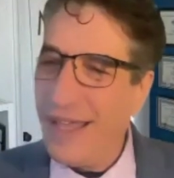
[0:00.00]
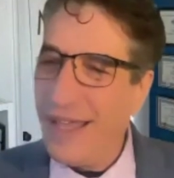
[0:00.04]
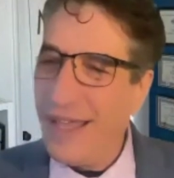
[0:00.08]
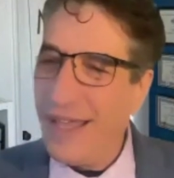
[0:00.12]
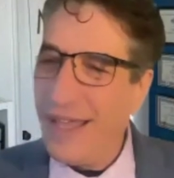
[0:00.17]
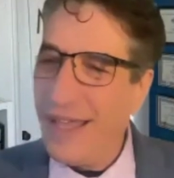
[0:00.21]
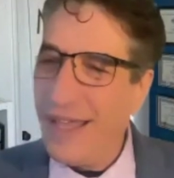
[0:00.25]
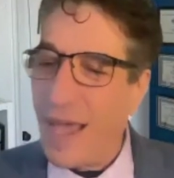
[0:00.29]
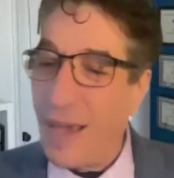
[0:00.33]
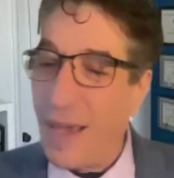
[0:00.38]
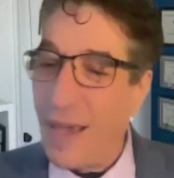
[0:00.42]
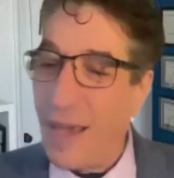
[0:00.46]

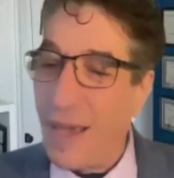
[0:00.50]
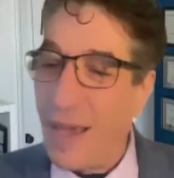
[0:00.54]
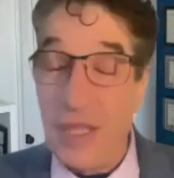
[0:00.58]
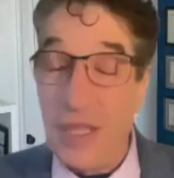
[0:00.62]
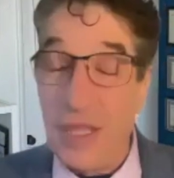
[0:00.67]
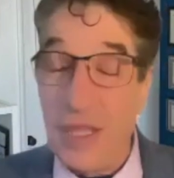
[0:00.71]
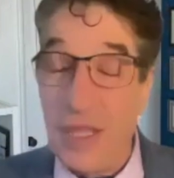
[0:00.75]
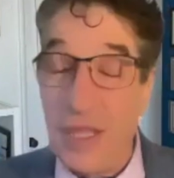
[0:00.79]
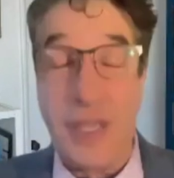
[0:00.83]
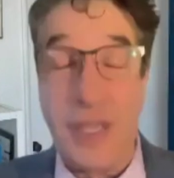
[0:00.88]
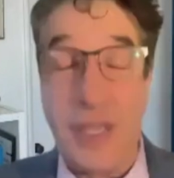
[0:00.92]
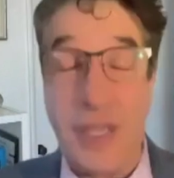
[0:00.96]
I mean, there
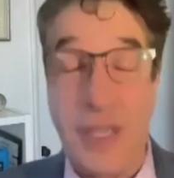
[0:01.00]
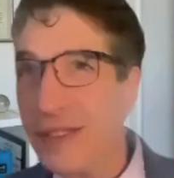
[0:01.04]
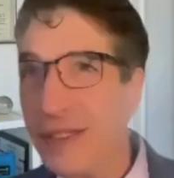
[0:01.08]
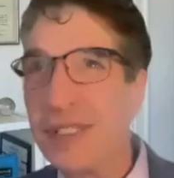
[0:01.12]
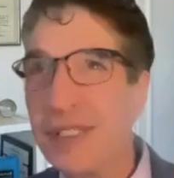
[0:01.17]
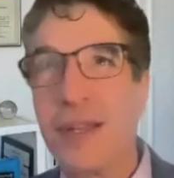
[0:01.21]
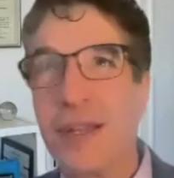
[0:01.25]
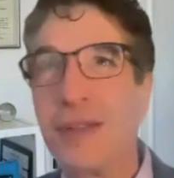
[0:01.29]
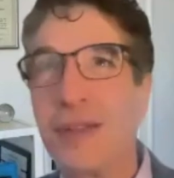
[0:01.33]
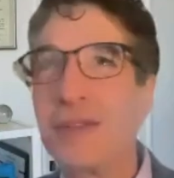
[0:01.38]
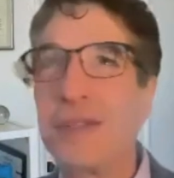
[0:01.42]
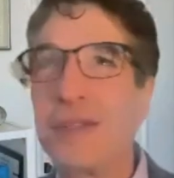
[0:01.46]
is
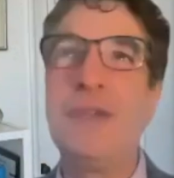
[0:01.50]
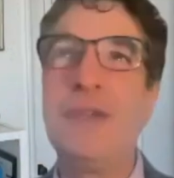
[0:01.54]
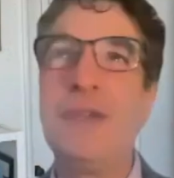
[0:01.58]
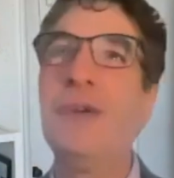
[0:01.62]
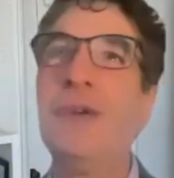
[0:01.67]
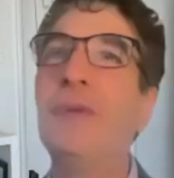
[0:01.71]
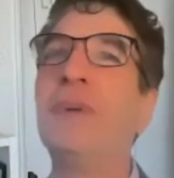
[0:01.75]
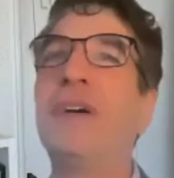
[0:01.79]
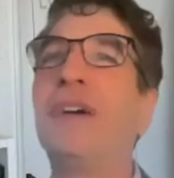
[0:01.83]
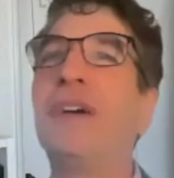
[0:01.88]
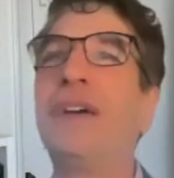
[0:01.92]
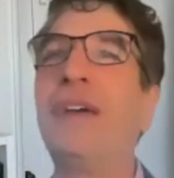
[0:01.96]
insult
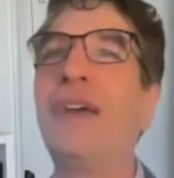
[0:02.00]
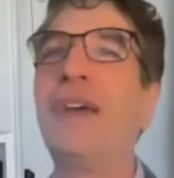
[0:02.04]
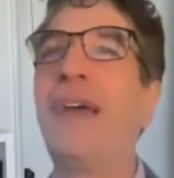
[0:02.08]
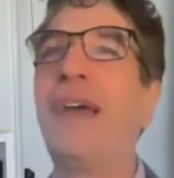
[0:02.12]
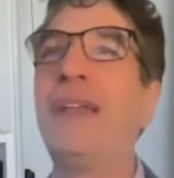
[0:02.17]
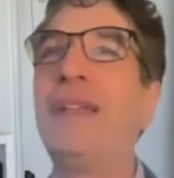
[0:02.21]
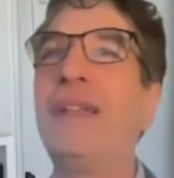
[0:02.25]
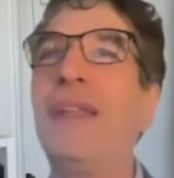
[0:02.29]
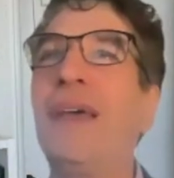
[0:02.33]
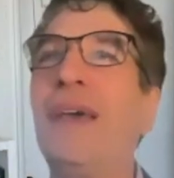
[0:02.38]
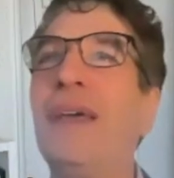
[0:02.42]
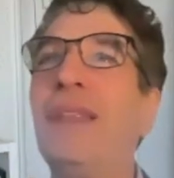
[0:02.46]
humor,
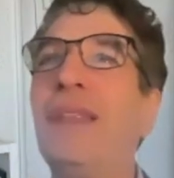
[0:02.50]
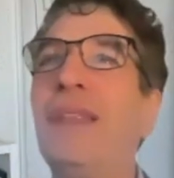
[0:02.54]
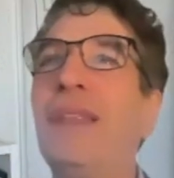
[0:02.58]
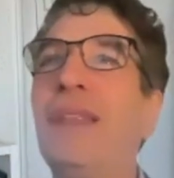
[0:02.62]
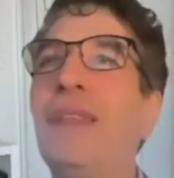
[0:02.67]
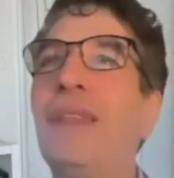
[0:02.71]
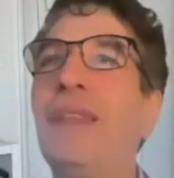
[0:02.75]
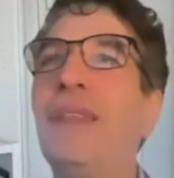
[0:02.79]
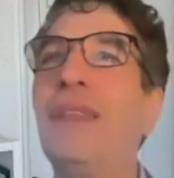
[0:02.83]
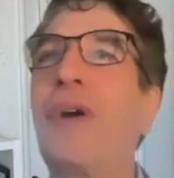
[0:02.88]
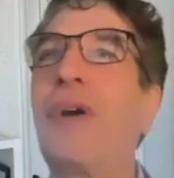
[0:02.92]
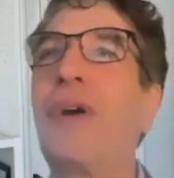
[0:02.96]
and there
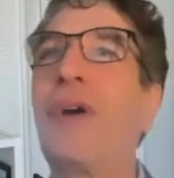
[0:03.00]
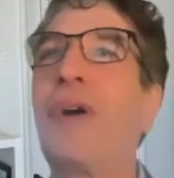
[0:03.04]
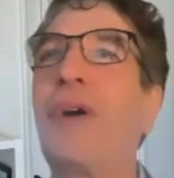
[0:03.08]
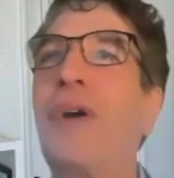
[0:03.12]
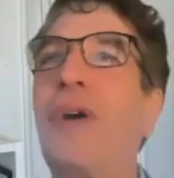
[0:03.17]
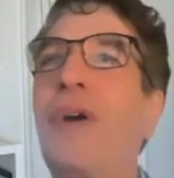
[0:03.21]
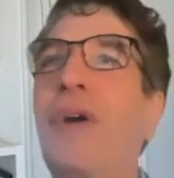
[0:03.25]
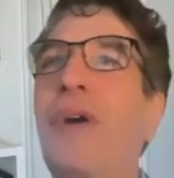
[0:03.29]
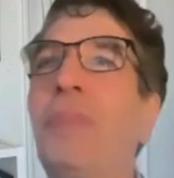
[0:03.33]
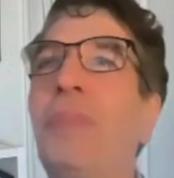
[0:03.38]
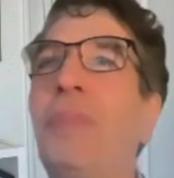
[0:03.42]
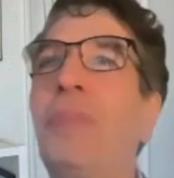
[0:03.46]
are people
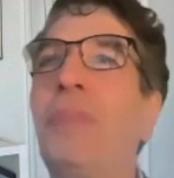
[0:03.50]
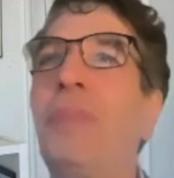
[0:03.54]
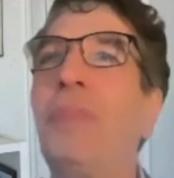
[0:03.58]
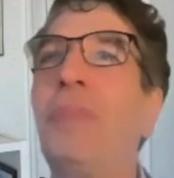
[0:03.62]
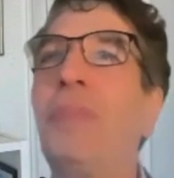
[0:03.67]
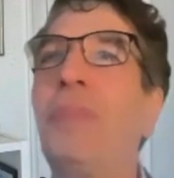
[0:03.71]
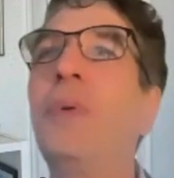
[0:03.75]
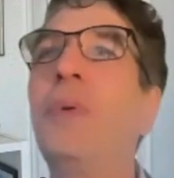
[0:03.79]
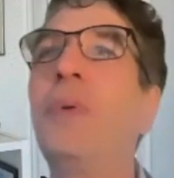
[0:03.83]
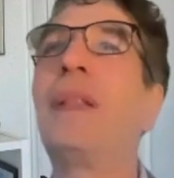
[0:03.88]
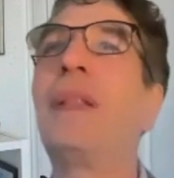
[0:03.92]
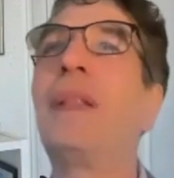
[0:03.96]
who
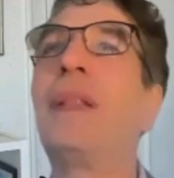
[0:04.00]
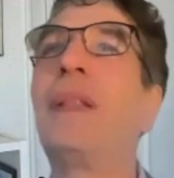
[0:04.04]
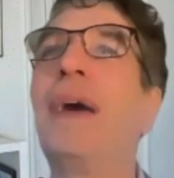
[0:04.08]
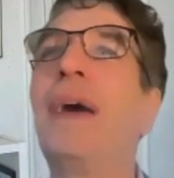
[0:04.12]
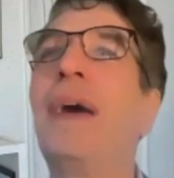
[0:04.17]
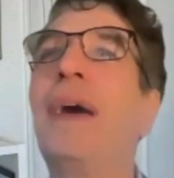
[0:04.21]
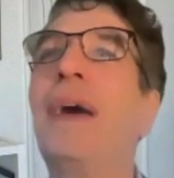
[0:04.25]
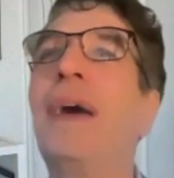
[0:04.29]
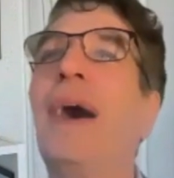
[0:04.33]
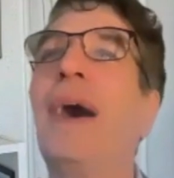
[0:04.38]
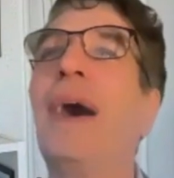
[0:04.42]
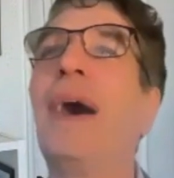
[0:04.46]
will,
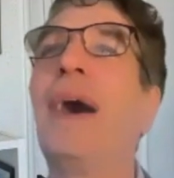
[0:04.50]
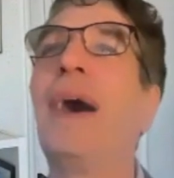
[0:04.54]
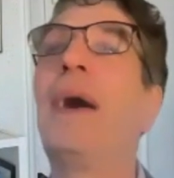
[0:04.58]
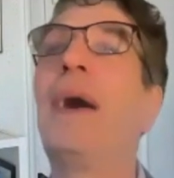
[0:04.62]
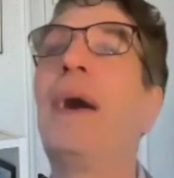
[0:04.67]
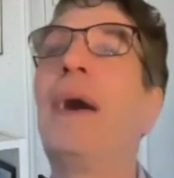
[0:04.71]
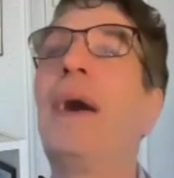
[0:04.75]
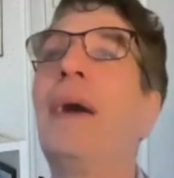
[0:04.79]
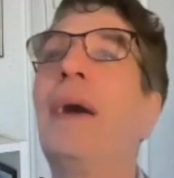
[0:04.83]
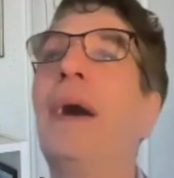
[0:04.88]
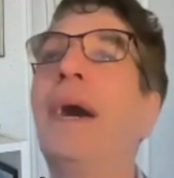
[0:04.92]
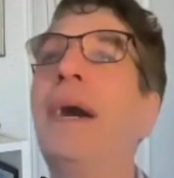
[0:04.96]

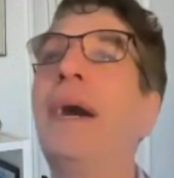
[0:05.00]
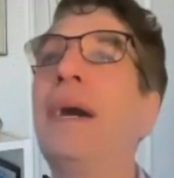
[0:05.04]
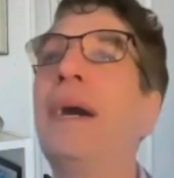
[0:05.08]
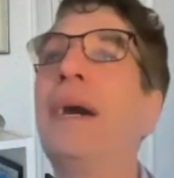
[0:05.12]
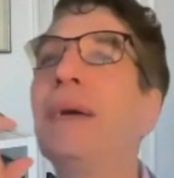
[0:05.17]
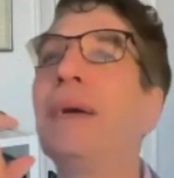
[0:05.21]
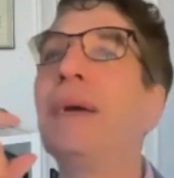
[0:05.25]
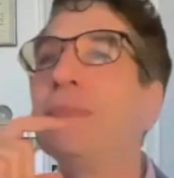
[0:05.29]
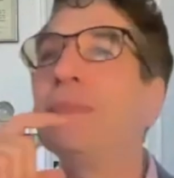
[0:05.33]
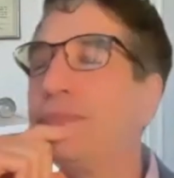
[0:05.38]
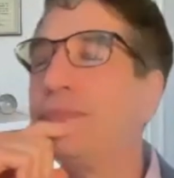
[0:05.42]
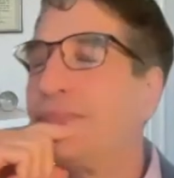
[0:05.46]

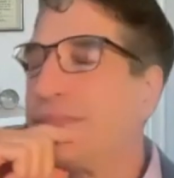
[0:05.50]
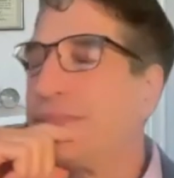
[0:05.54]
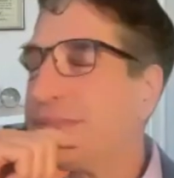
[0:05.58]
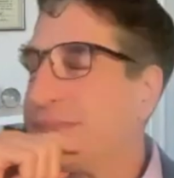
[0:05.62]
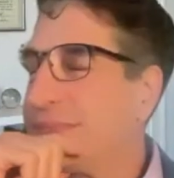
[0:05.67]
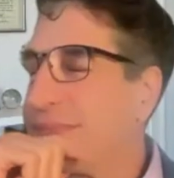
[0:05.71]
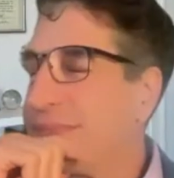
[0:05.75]
um,